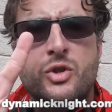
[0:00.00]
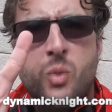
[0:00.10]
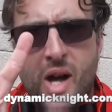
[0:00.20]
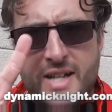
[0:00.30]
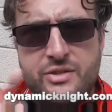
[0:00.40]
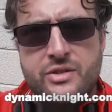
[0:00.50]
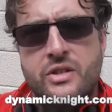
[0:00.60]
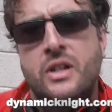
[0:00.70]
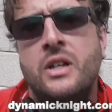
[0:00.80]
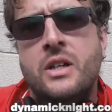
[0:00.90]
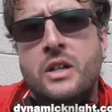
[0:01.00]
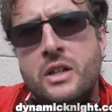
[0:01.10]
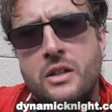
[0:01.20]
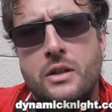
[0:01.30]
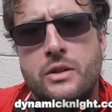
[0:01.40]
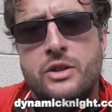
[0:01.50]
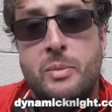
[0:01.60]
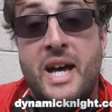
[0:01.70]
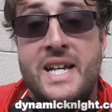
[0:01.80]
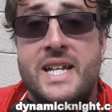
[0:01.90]
Twice,
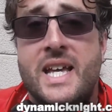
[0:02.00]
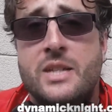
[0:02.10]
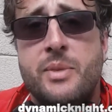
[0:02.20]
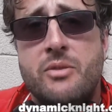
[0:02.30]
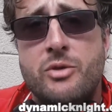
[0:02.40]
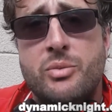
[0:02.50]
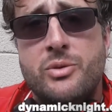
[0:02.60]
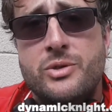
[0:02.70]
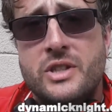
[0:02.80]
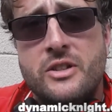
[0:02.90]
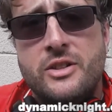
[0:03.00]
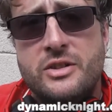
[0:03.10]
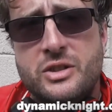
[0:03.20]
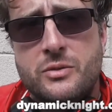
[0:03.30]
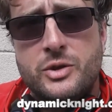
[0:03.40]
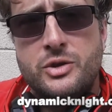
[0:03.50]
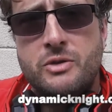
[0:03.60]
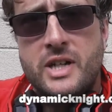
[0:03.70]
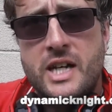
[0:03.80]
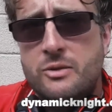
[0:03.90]
Spidey has been rebooted on the silver
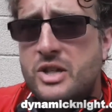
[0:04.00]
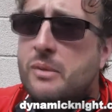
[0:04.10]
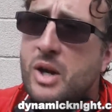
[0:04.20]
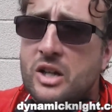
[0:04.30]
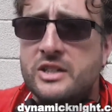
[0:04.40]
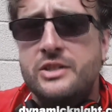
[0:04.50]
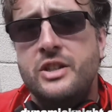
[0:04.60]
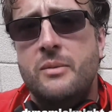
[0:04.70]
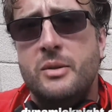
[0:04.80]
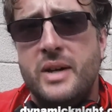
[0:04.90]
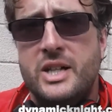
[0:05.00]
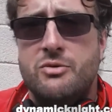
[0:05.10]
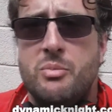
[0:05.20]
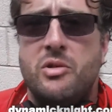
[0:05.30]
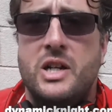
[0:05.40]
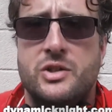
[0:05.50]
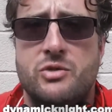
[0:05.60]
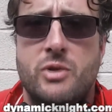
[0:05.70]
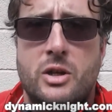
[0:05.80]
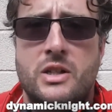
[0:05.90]
screen. Now Tom Holland is coming back to reprise
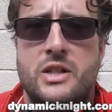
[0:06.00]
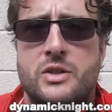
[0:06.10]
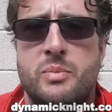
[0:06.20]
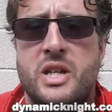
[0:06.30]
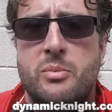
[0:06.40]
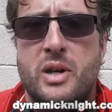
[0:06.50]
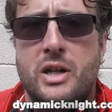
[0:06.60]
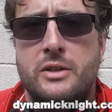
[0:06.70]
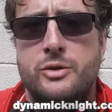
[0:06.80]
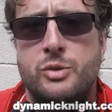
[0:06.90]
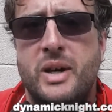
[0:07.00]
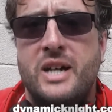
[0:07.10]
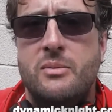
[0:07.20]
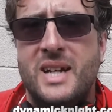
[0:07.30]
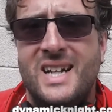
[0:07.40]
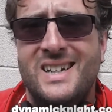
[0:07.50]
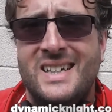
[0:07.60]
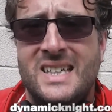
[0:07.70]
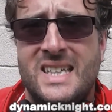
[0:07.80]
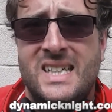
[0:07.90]
his role as Peter Parker's Spider-Man.
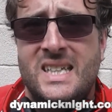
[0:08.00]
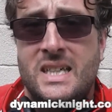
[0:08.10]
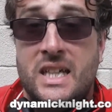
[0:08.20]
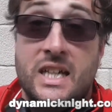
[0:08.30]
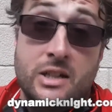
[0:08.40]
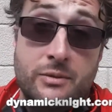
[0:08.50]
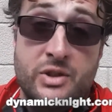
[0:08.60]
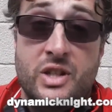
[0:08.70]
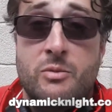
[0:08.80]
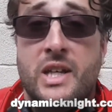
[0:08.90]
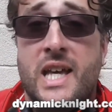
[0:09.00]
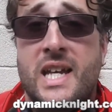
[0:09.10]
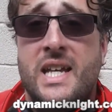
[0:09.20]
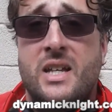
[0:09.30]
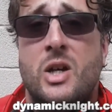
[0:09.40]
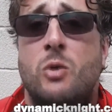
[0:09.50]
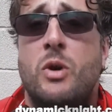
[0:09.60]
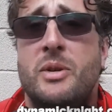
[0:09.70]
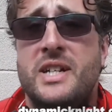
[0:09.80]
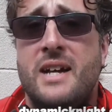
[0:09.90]
And obviously we're getting
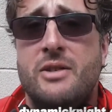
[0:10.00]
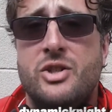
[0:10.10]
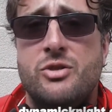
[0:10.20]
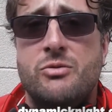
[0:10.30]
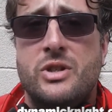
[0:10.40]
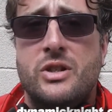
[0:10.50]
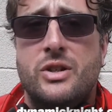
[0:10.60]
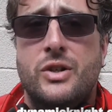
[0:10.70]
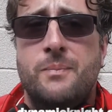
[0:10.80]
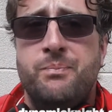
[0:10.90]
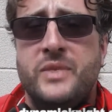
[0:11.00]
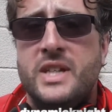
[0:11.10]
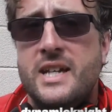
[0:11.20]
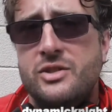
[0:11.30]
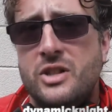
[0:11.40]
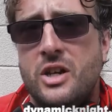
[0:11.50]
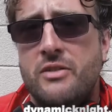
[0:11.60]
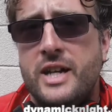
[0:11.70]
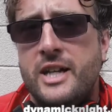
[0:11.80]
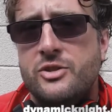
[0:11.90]
Robert Downey Jr. guest
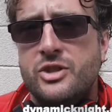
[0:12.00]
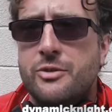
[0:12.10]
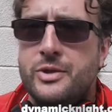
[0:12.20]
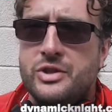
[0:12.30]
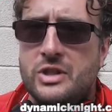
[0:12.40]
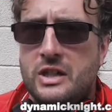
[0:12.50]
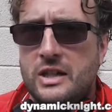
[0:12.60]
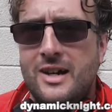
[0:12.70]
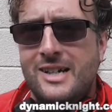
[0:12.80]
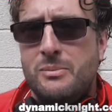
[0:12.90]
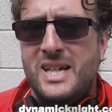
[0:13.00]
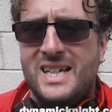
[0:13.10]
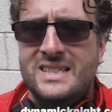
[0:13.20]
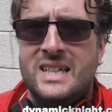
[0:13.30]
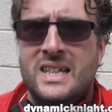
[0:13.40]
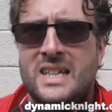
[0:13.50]
starring as Tony Stark Iron Man.